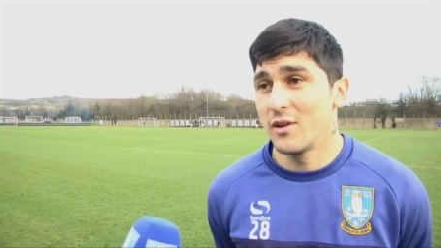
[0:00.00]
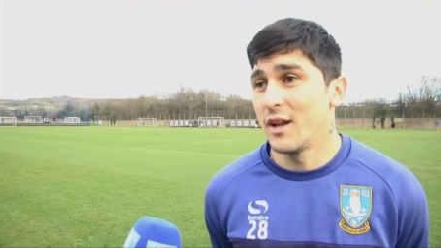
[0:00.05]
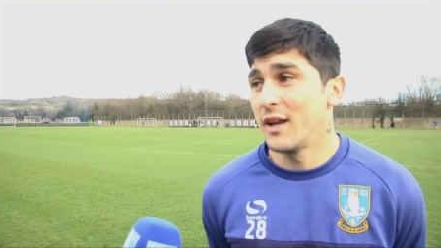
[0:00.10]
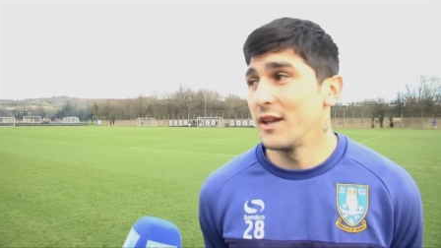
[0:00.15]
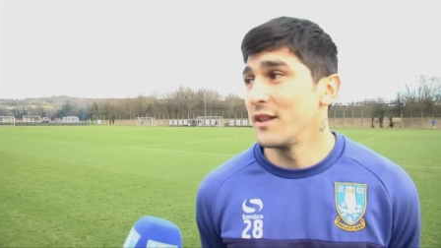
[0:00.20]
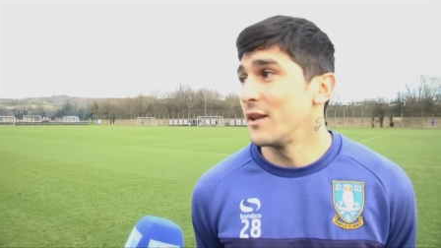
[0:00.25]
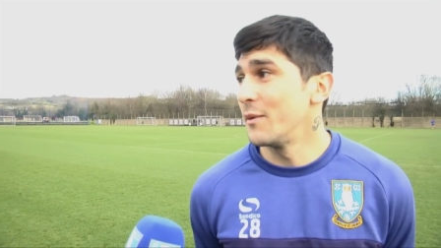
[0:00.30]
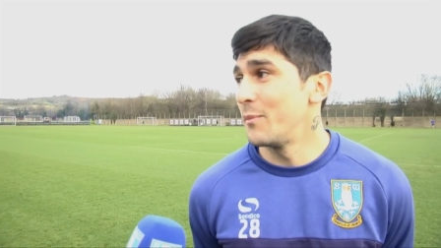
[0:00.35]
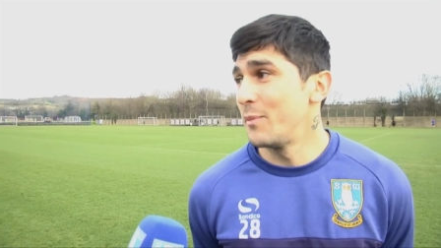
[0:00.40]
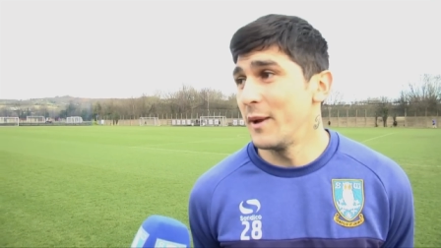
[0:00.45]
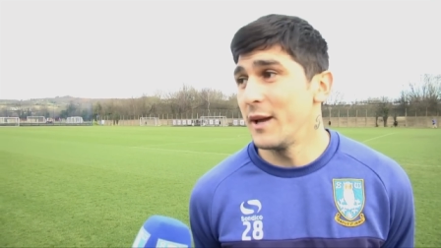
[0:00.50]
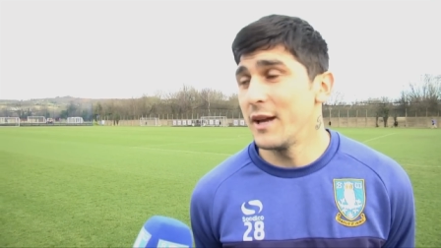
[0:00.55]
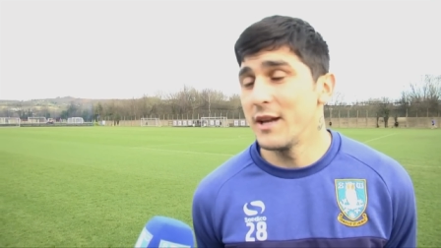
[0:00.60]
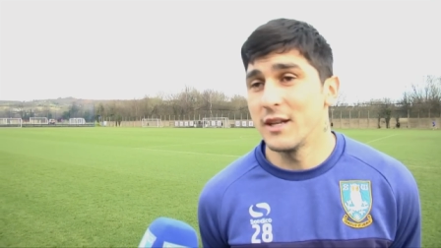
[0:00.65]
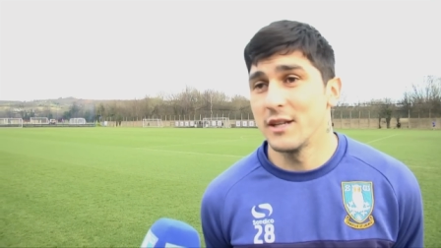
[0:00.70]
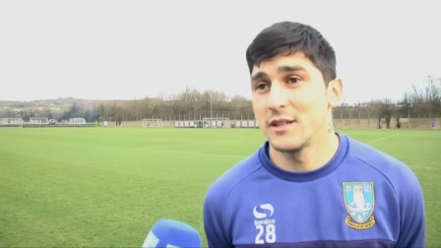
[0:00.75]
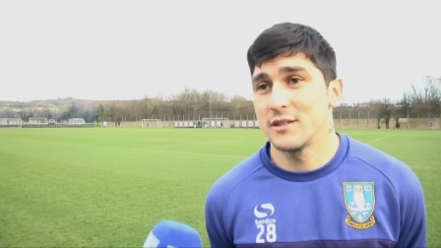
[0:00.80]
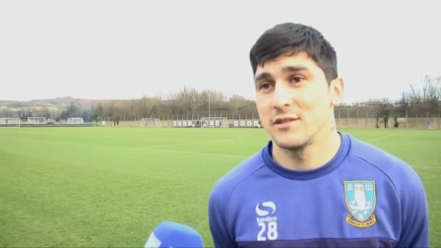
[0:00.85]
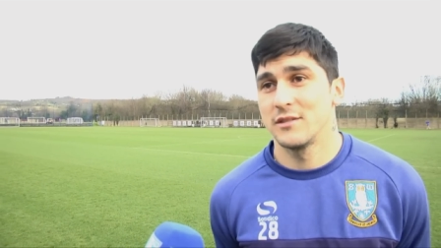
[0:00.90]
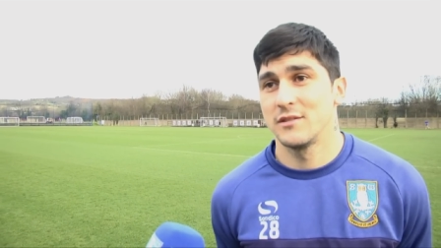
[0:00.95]
like the
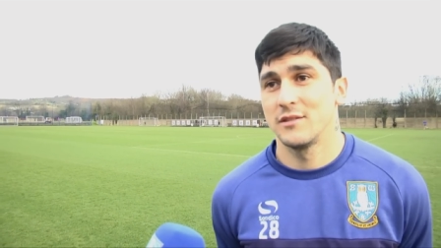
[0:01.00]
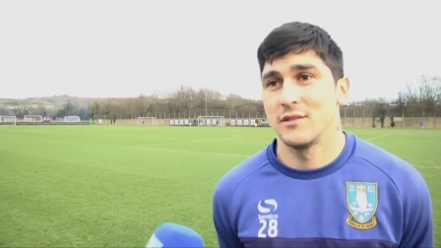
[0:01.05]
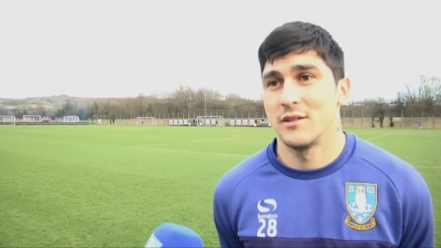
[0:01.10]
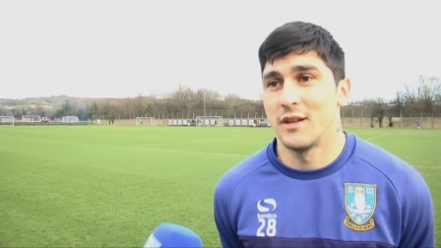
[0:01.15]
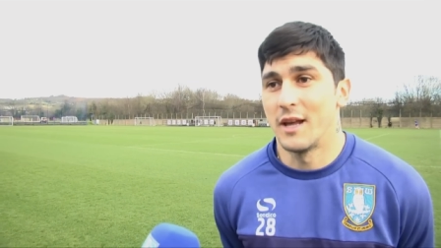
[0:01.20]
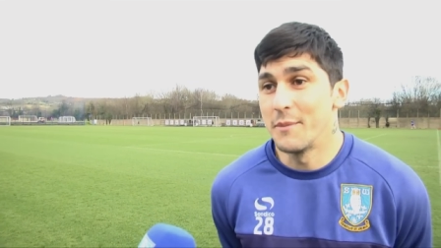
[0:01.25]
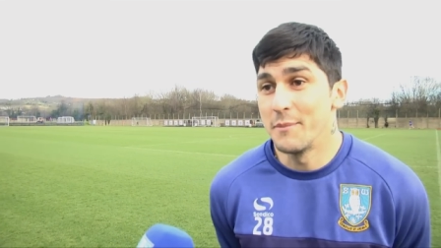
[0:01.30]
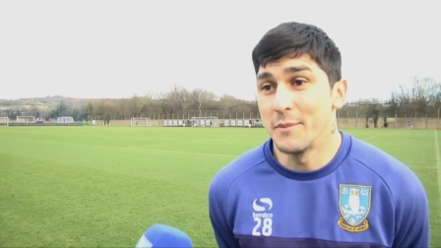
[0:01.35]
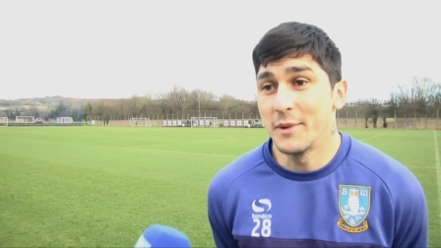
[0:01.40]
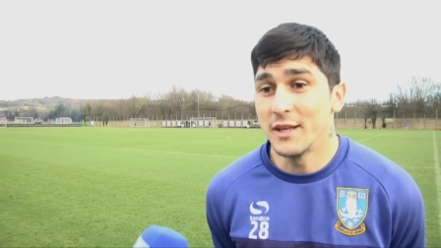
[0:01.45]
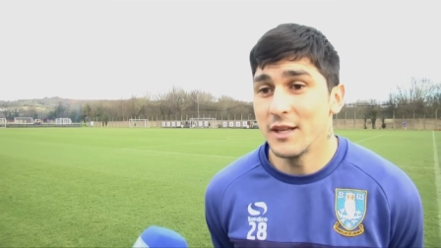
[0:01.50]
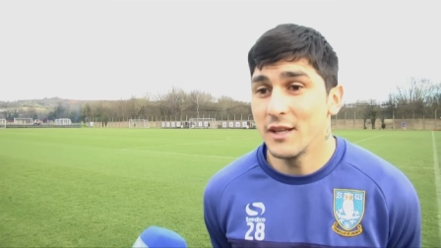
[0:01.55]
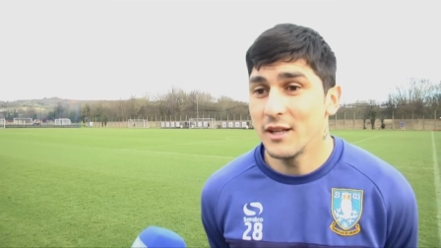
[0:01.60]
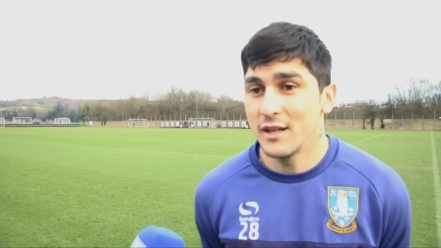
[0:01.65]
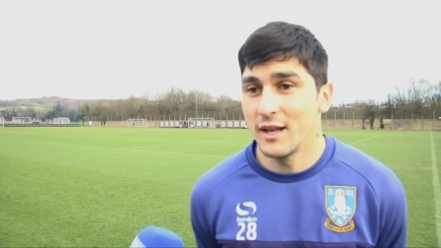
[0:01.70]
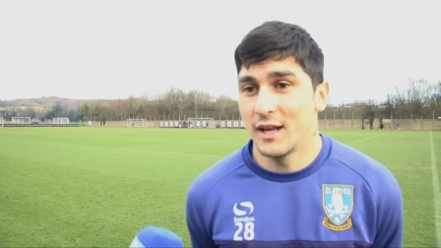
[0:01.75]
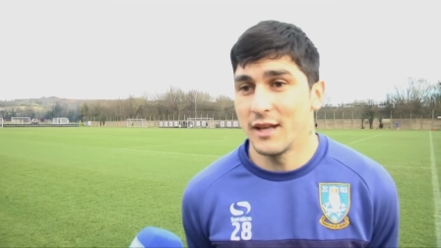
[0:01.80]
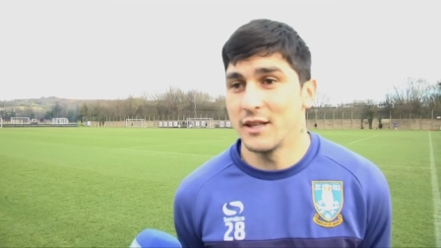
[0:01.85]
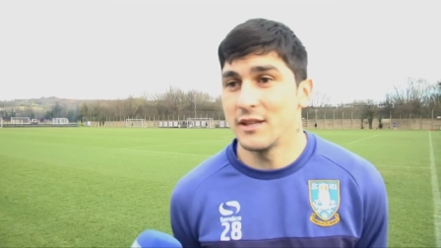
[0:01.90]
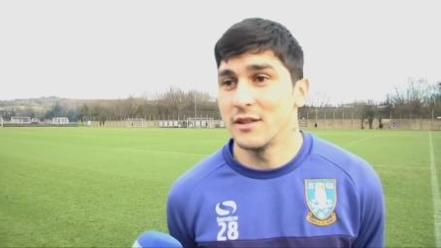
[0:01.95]
players, like me,
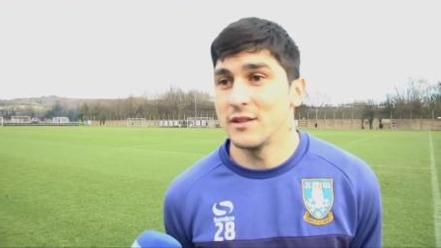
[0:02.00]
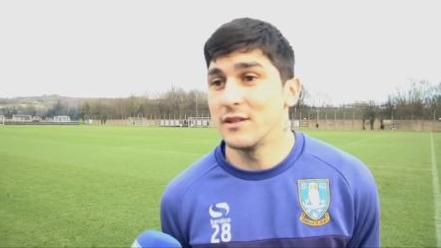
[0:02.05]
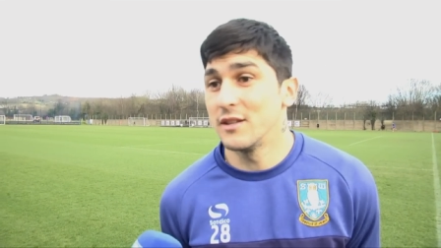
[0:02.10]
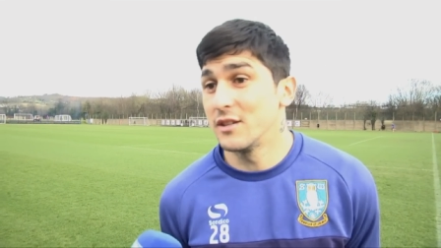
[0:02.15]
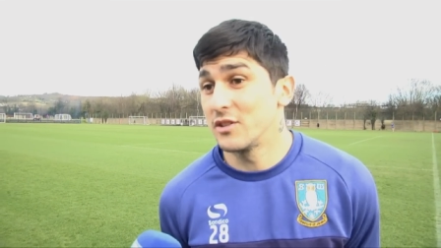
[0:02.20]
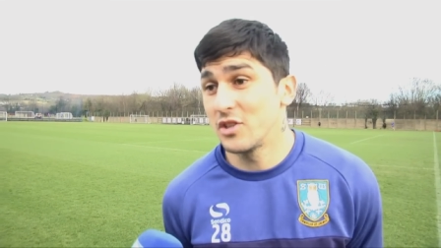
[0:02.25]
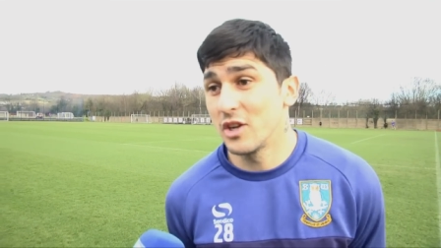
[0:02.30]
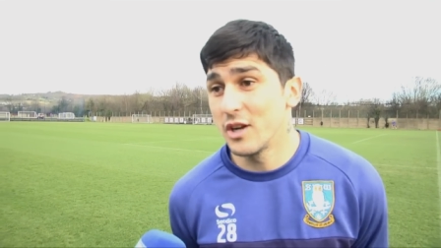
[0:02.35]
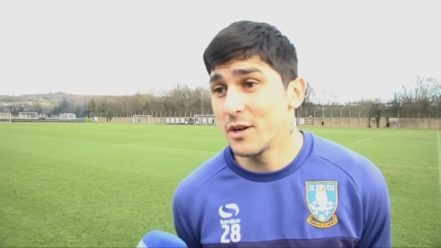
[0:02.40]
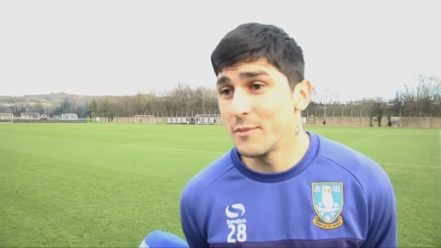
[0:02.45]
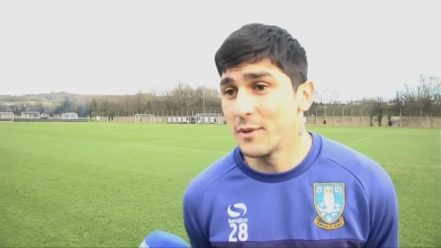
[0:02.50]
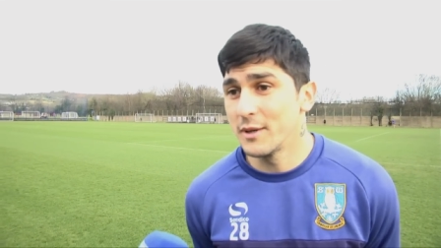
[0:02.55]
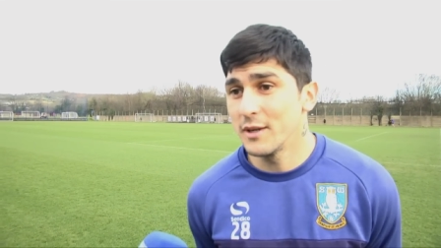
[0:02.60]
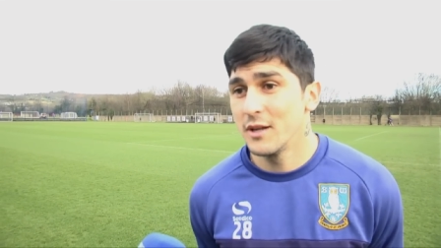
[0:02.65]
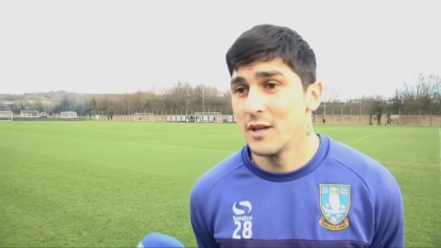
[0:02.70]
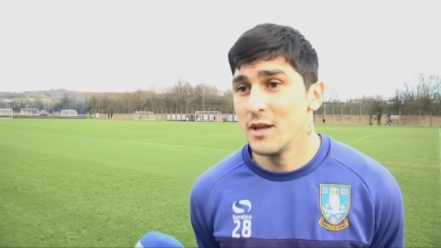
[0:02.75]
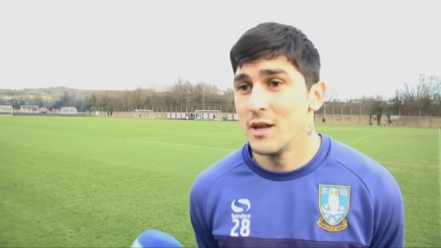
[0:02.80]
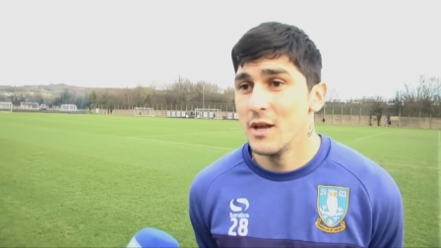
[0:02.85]
like the chairman.